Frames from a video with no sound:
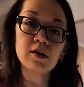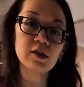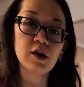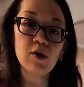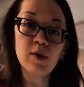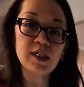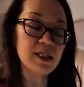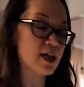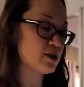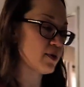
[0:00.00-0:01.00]
So once
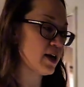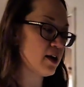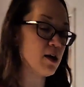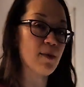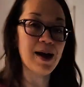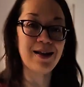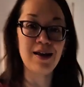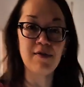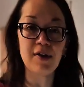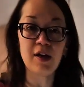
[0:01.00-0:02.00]
that's ready to come out of
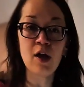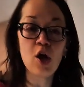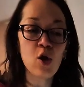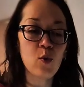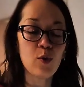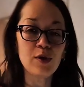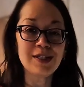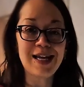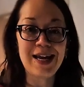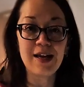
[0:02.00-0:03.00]
the oven, we'll
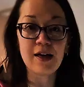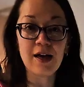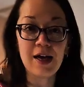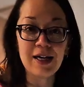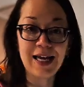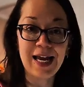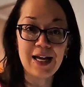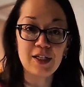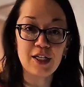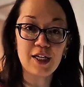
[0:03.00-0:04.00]
take a
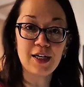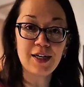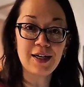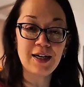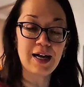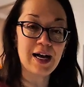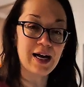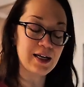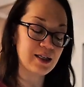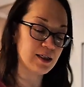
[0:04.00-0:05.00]
gander
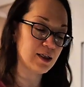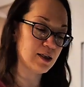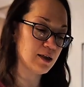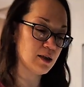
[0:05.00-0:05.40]
at